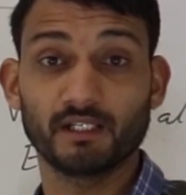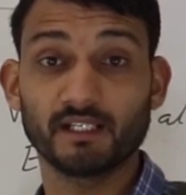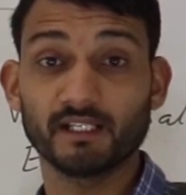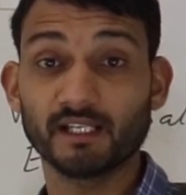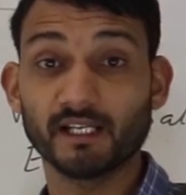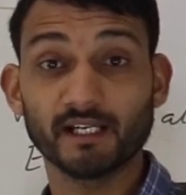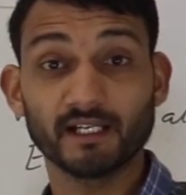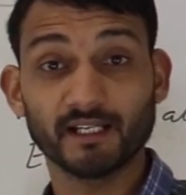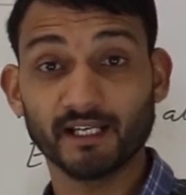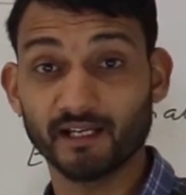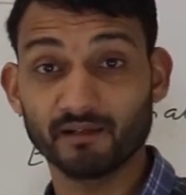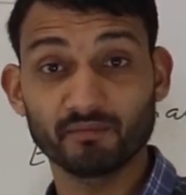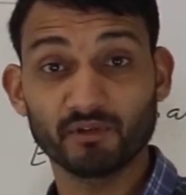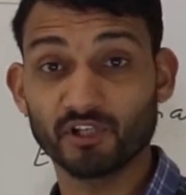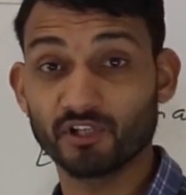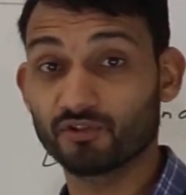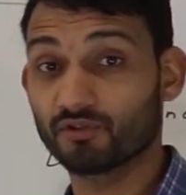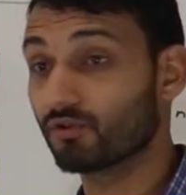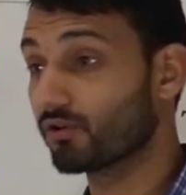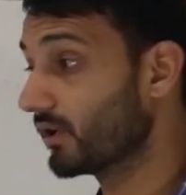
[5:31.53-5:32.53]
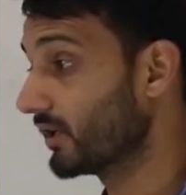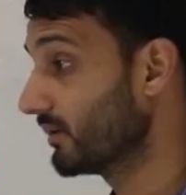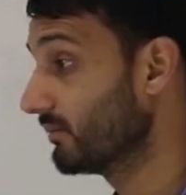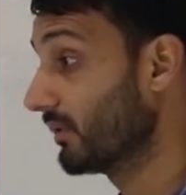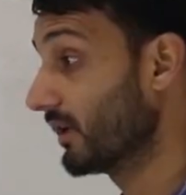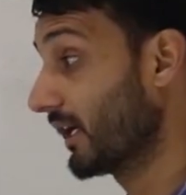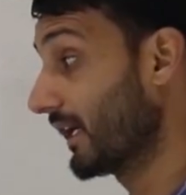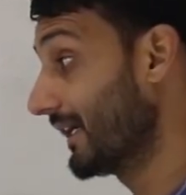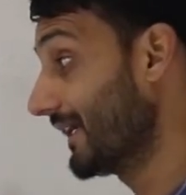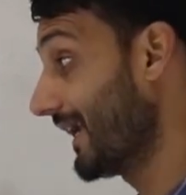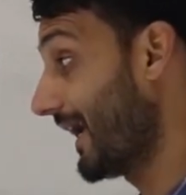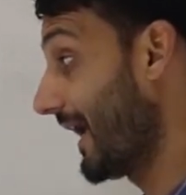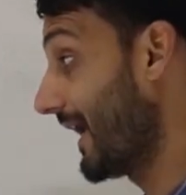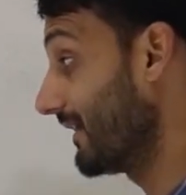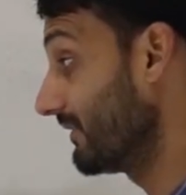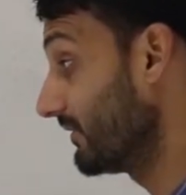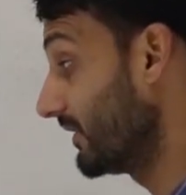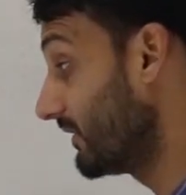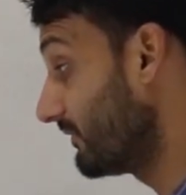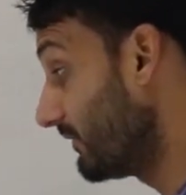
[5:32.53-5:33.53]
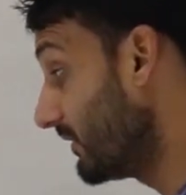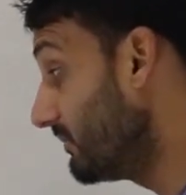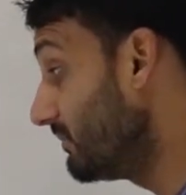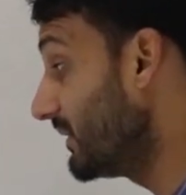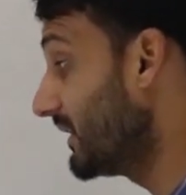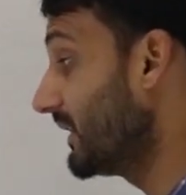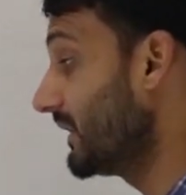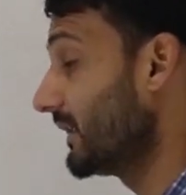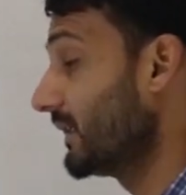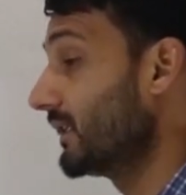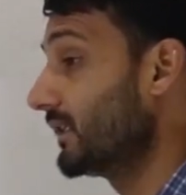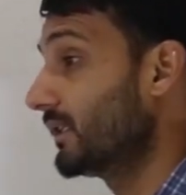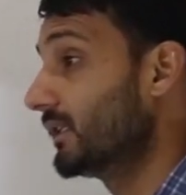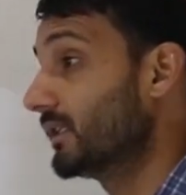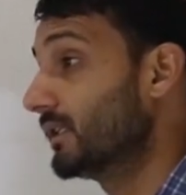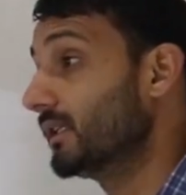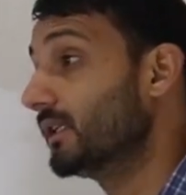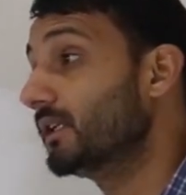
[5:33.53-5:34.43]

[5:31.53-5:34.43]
Neither it can be destroyed, but it will be